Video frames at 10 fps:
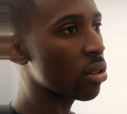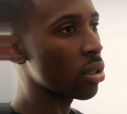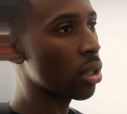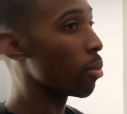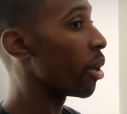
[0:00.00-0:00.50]

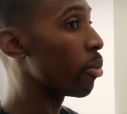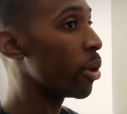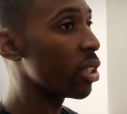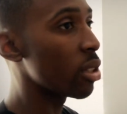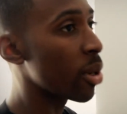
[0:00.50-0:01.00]
because I don't make
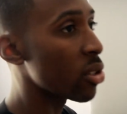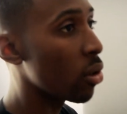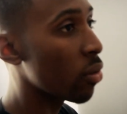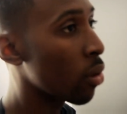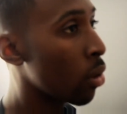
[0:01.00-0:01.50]
beats
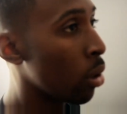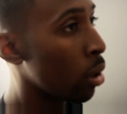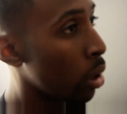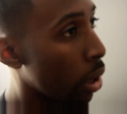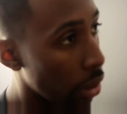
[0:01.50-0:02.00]

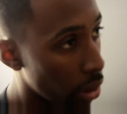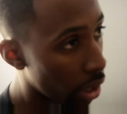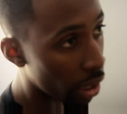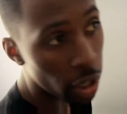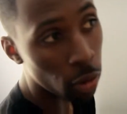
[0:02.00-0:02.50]
myself, and
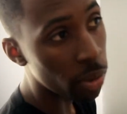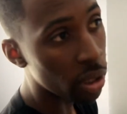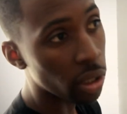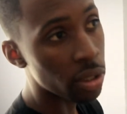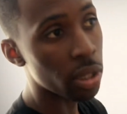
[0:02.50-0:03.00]
that helped me
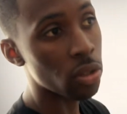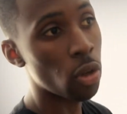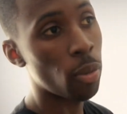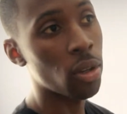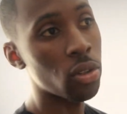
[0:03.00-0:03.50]
understand
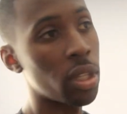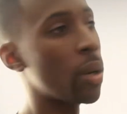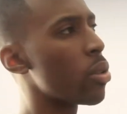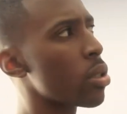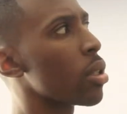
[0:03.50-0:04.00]
so much. So
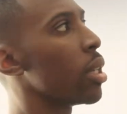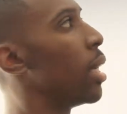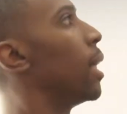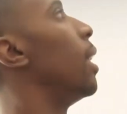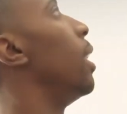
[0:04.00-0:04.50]
that was
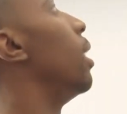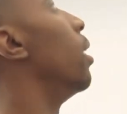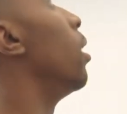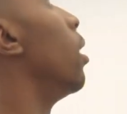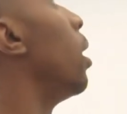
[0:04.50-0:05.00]

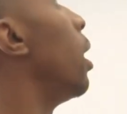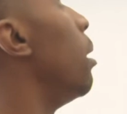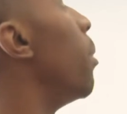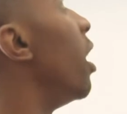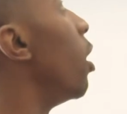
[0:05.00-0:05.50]

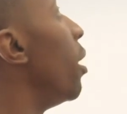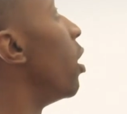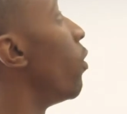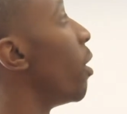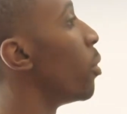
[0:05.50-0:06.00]
he made them in
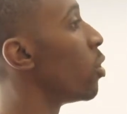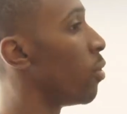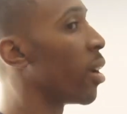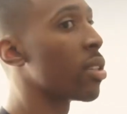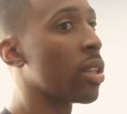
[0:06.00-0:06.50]
November
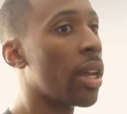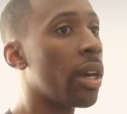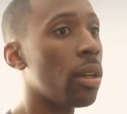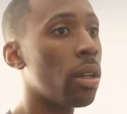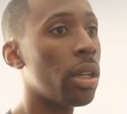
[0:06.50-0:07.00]

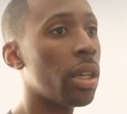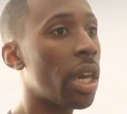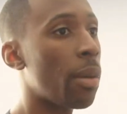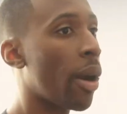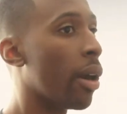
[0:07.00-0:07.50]
2009, and they
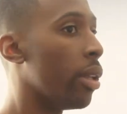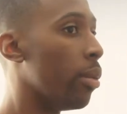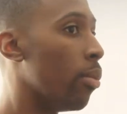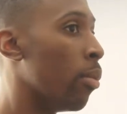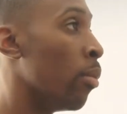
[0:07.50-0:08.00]
came out
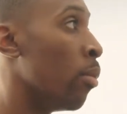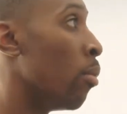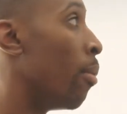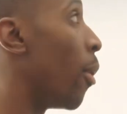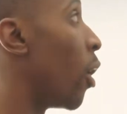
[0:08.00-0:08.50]
in
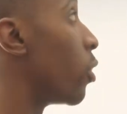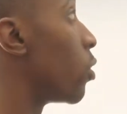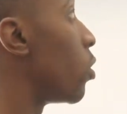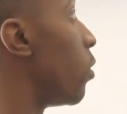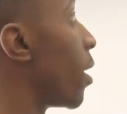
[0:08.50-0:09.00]

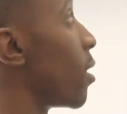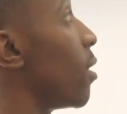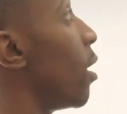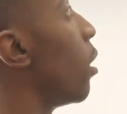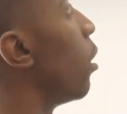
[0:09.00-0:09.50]
March
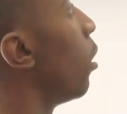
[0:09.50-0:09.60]
2010.